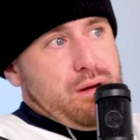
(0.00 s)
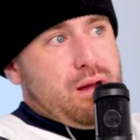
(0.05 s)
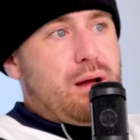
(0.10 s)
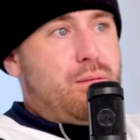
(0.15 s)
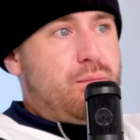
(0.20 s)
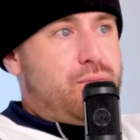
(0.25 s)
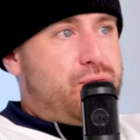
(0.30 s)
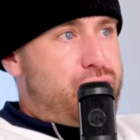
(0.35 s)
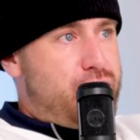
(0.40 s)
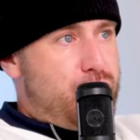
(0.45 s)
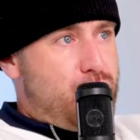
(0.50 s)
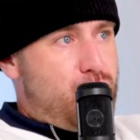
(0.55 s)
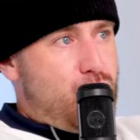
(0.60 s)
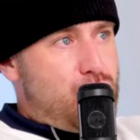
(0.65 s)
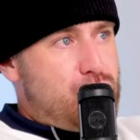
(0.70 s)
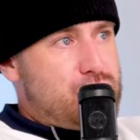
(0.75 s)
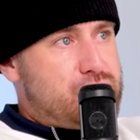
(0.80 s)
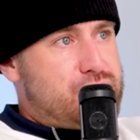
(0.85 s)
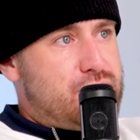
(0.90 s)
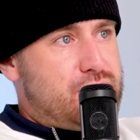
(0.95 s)
I mean, I'm
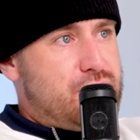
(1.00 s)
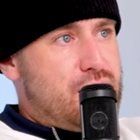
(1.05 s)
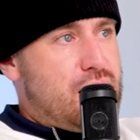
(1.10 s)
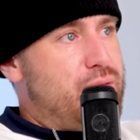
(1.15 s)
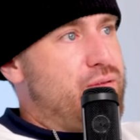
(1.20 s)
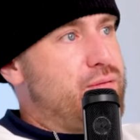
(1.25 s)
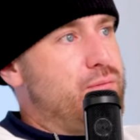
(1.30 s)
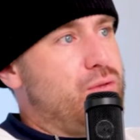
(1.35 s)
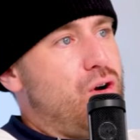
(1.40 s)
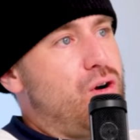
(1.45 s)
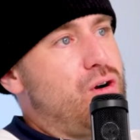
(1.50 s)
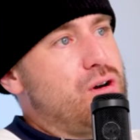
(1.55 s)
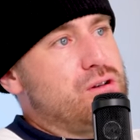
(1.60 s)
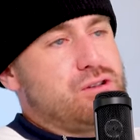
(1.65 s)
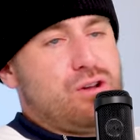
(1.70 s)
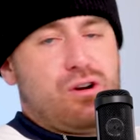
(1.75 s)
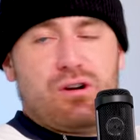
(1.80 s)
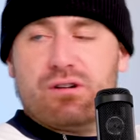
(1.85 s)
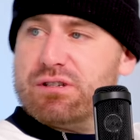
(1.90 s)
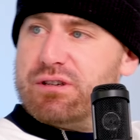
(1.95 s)
from worse than that. I'm from
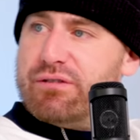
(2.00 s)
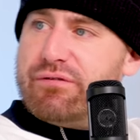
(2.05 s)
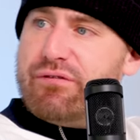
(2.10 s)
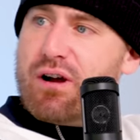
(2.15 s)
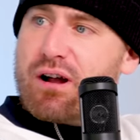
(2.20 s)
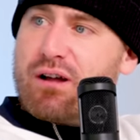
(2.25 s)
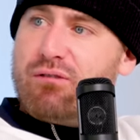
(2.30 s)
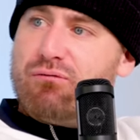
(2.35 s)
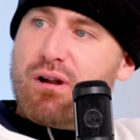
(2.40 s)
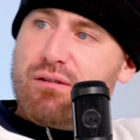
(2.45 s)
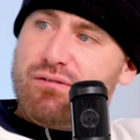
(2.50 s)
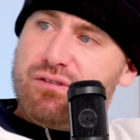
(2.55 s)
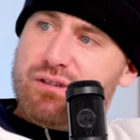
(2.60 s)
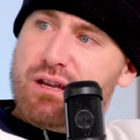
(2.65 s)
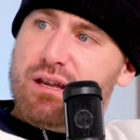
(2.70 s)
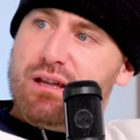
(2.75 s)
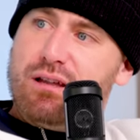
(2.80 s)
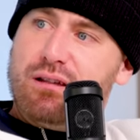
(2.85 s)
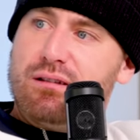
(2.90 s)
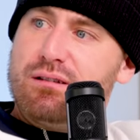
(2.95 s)
Lawrence. Lawrence is a fucking
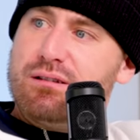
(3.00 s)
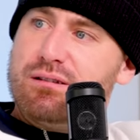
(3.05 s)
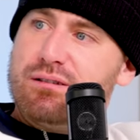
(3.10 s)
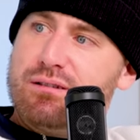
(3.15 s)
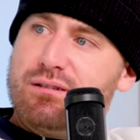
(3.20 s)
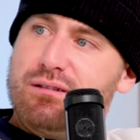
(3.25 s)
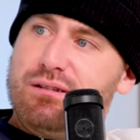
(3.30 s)
rough city.